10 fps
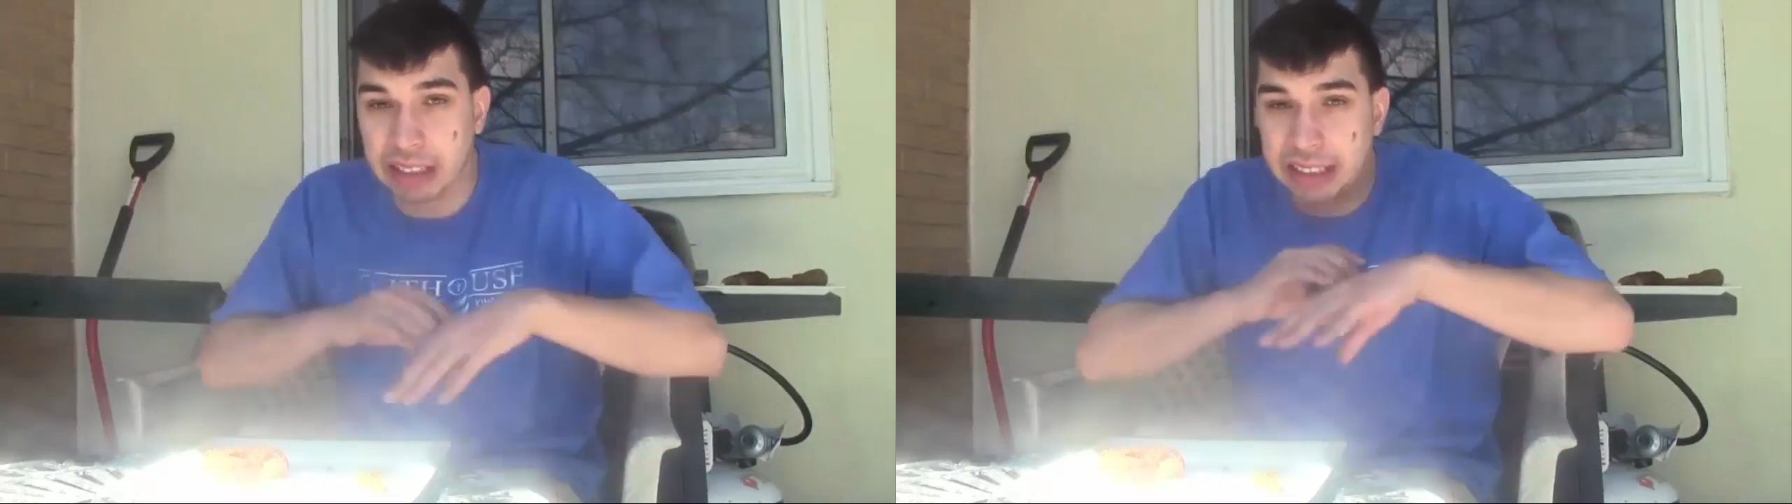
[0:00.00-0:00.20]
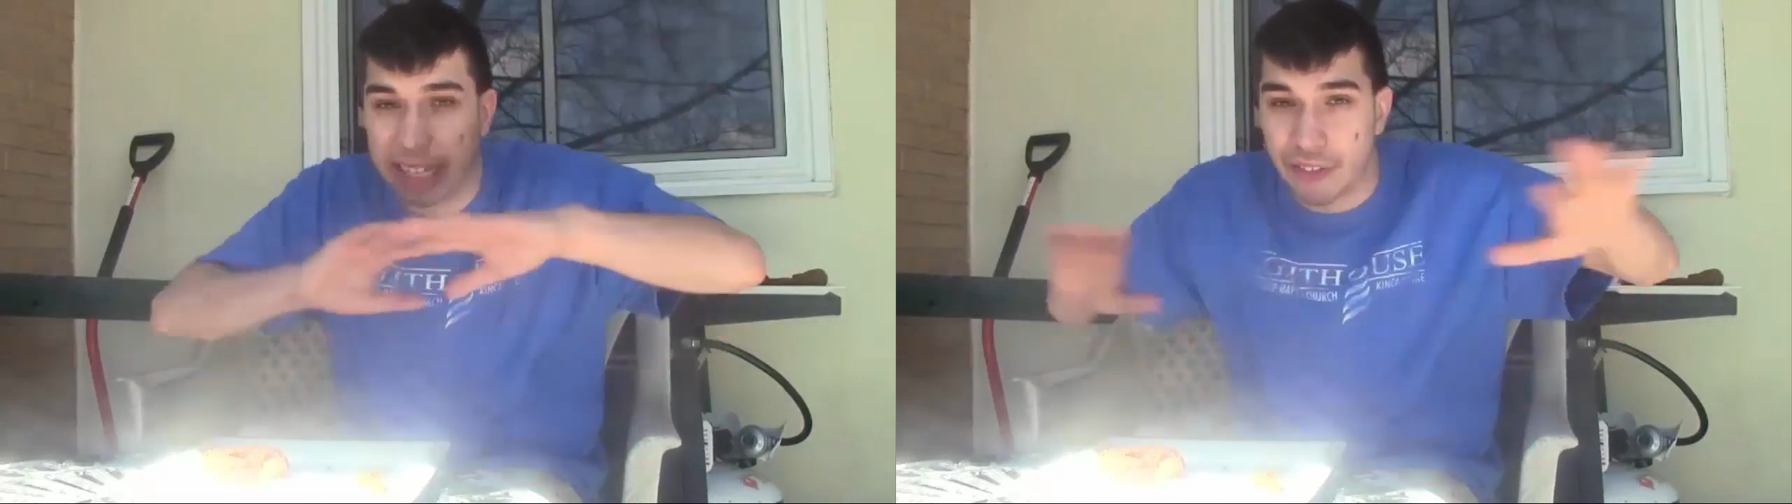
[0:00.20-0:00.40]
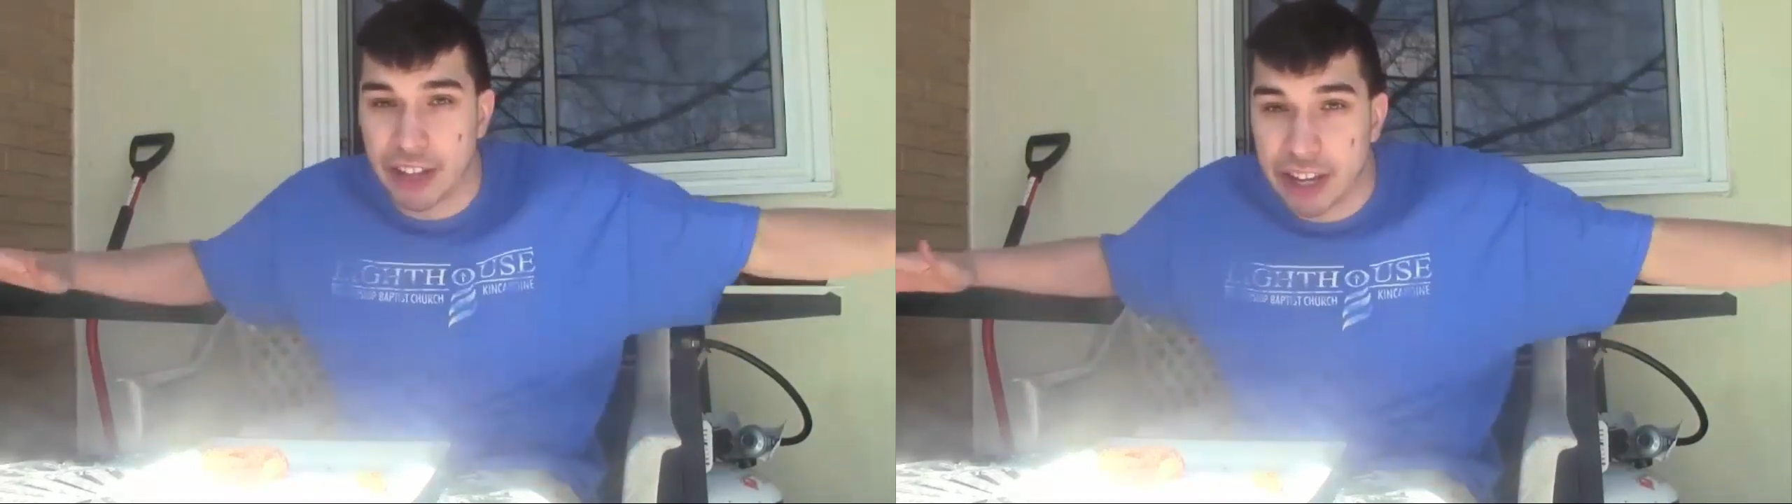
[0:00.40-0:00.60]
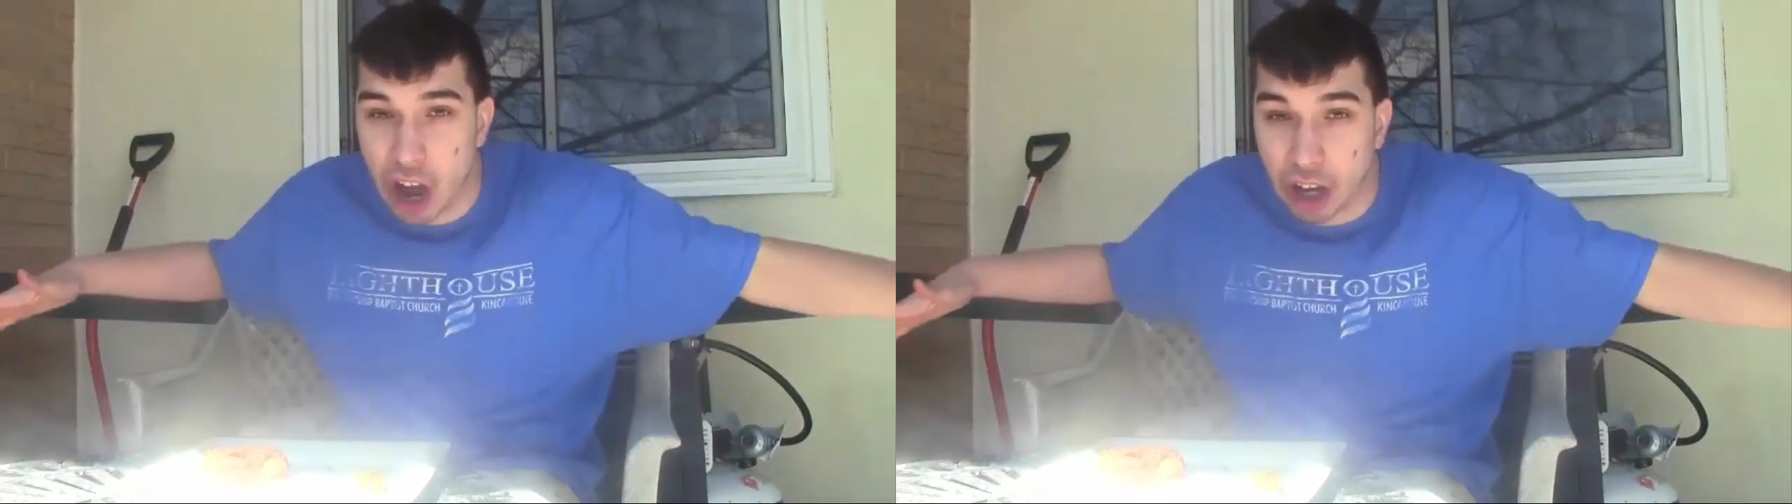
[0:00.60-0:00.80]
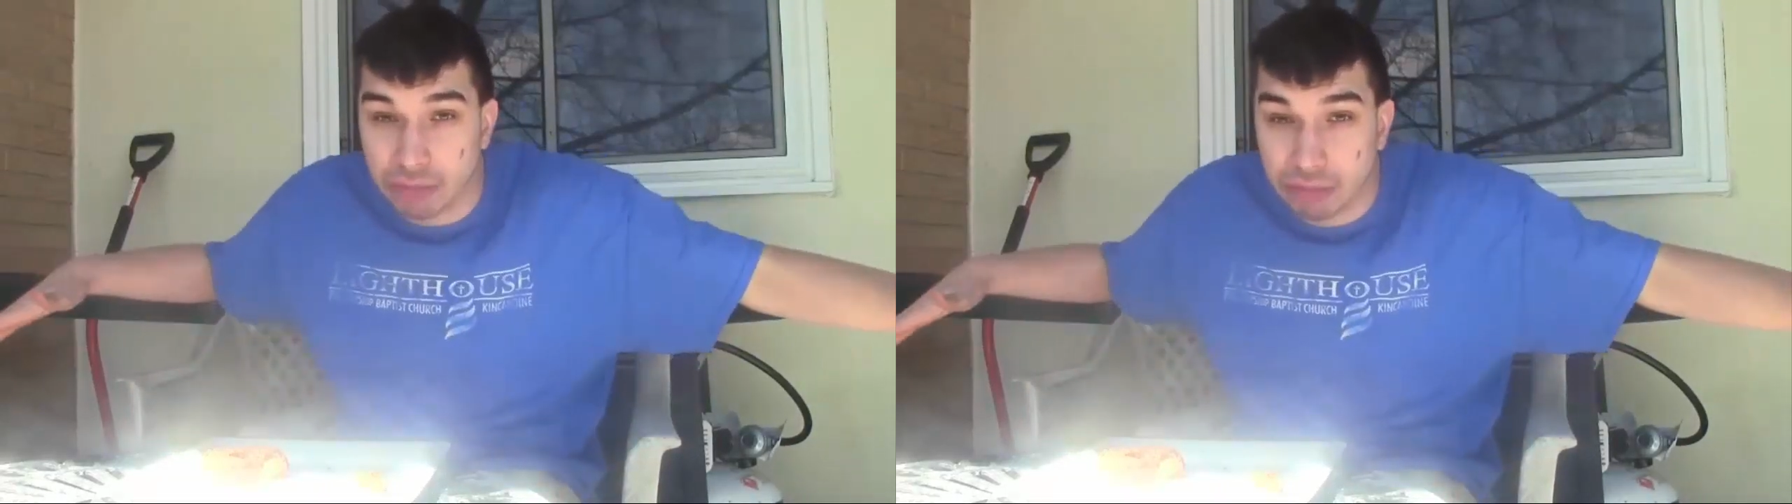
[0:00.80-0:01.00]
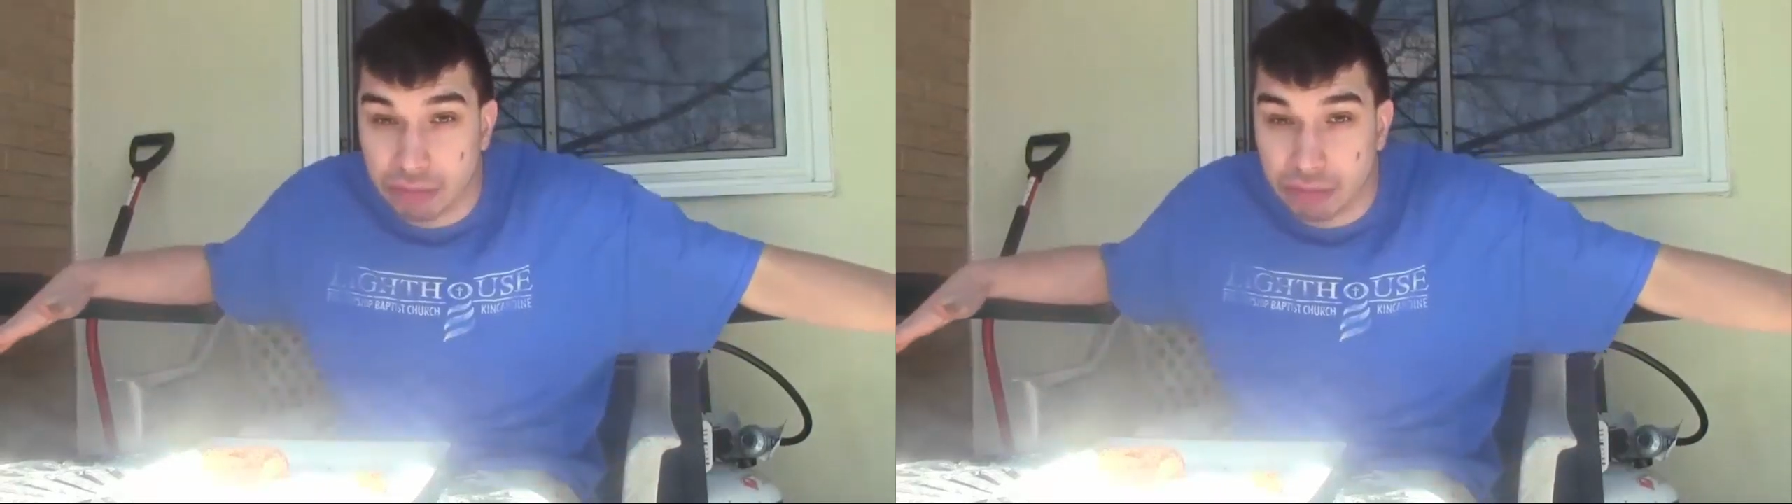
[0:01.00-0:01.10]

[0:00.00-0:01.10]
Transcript: Definitely not.